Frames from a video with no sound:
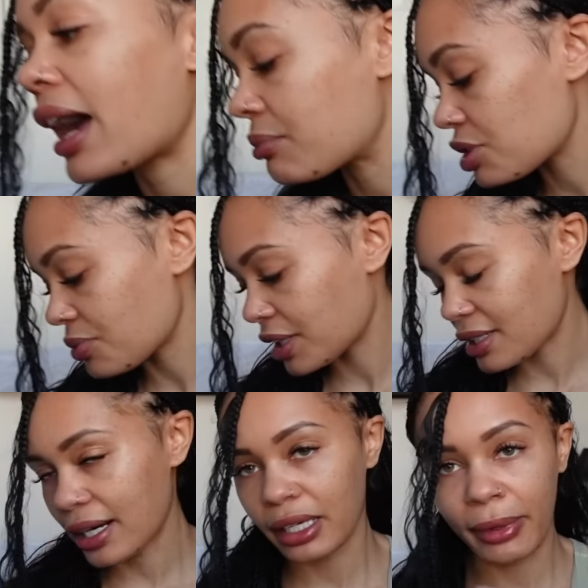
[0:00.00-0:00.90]
yeah, I'm just really
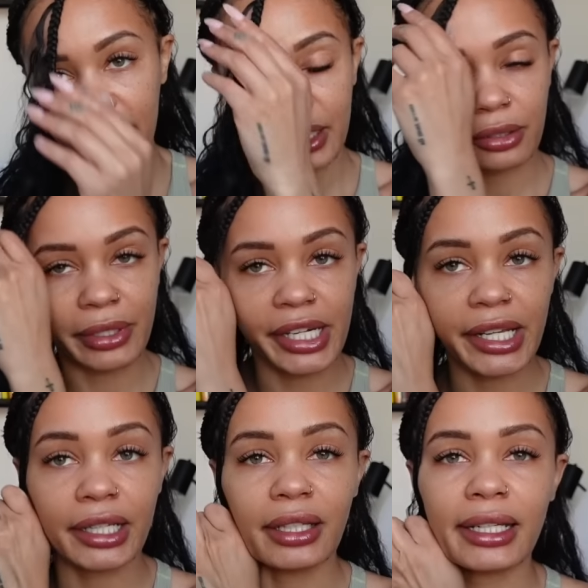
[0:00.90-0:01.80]
excited to get back into
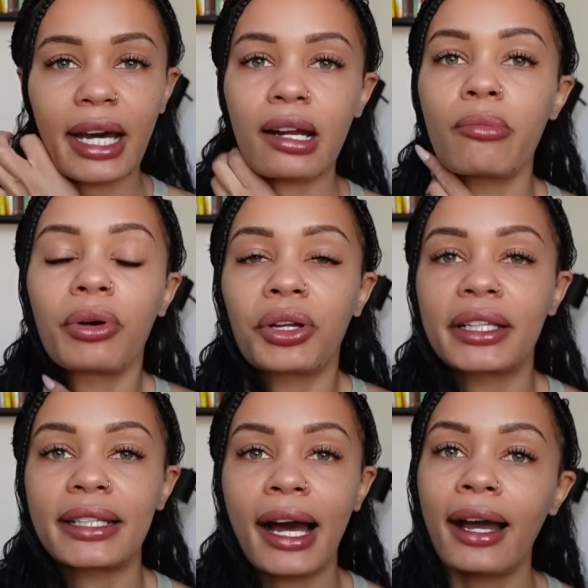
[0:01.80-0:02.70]
reading and like kind of
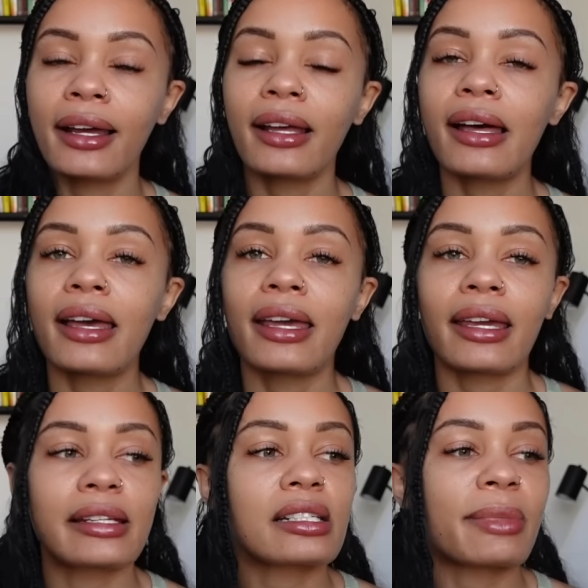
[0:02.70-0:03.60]
building that
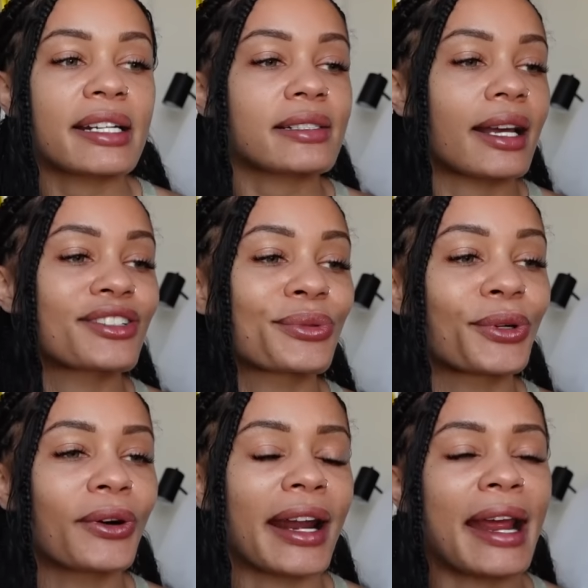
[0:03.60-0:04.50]
into my
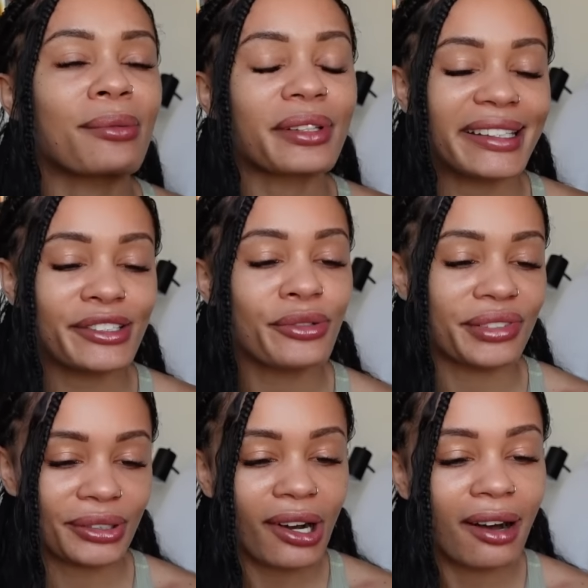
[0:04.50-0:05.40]
schedule and I really do
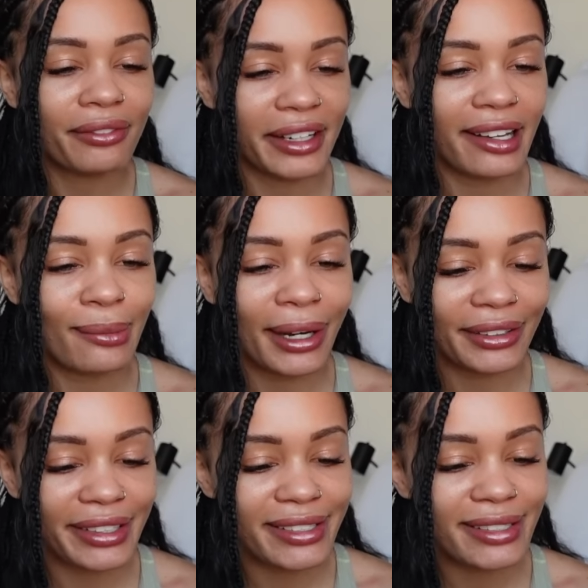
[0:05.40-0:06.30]
feel confident about
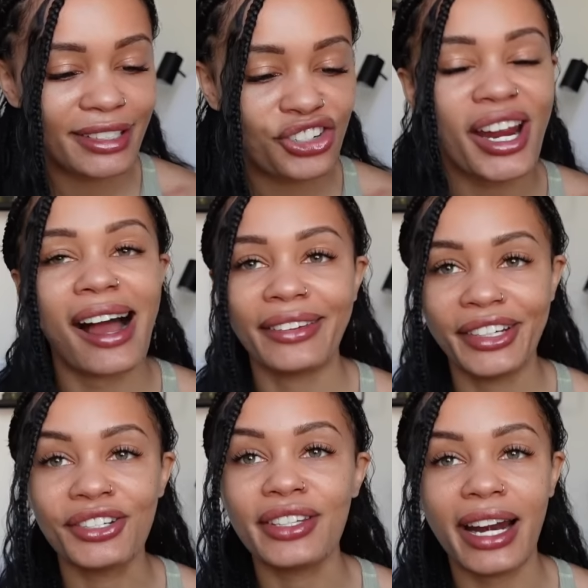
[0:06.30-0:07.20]
this
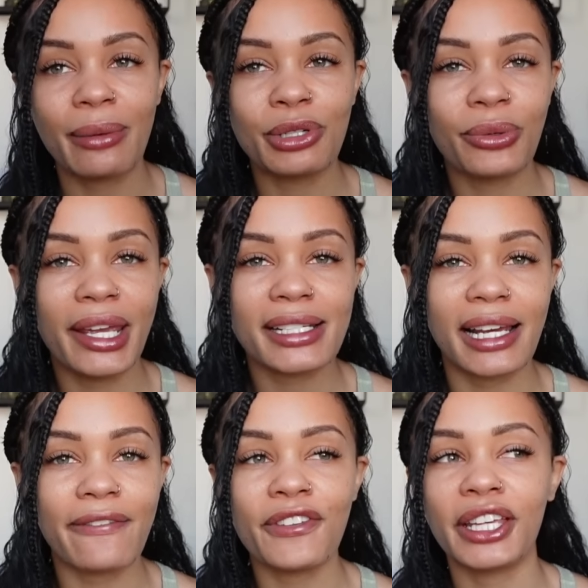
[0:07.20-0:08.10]
challenge that I'm doing because
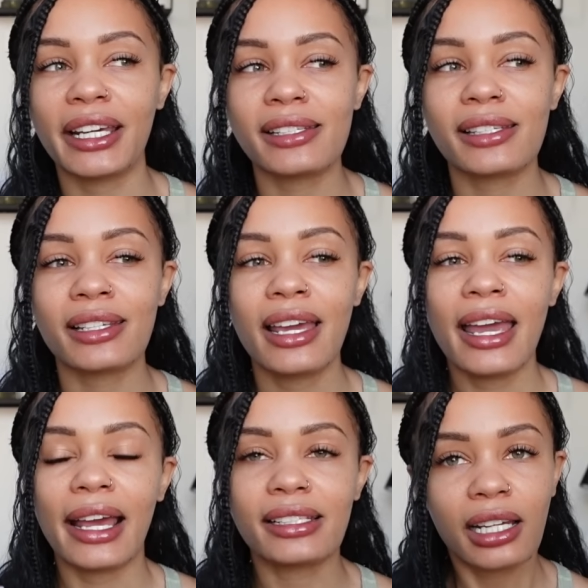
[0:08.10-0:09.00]
I feel like it's
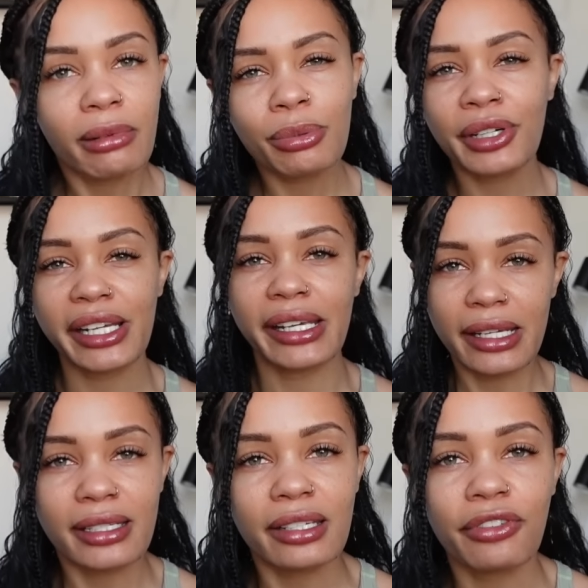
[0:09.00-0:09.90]
it's gonna be pretty
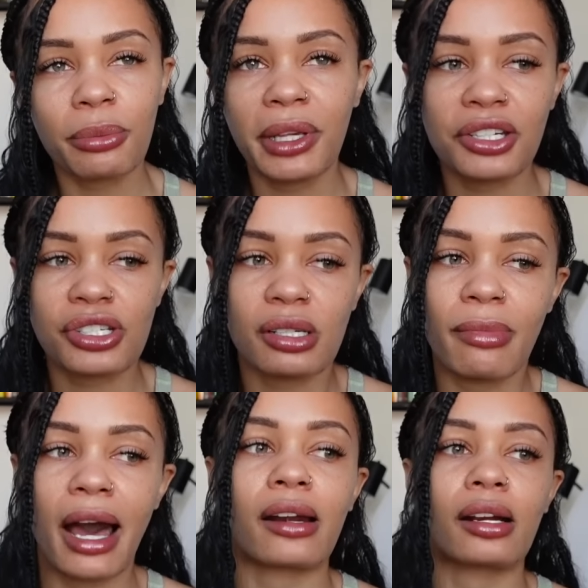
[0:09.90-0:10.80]
easy for me. It's just a
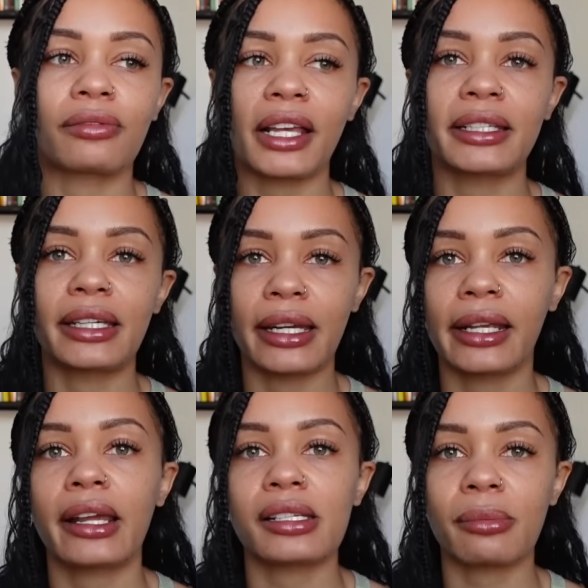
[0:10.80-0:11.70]
matter of like
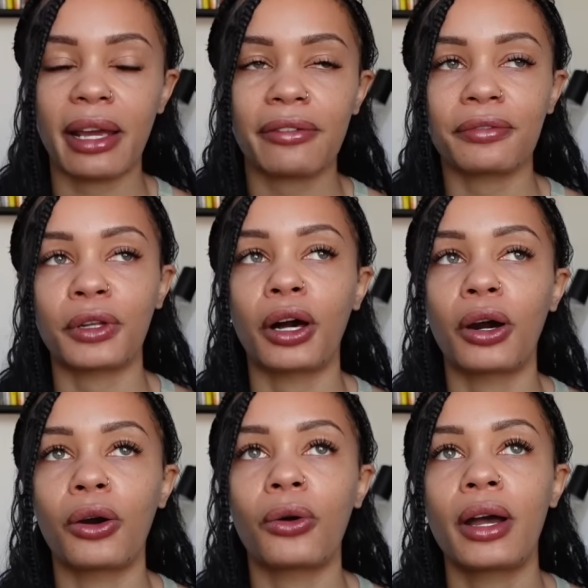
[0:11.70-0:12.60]
getting into my
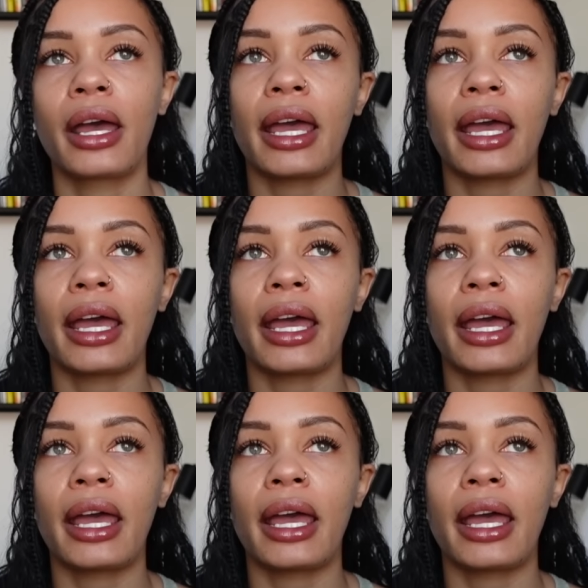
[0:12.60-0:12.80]
flow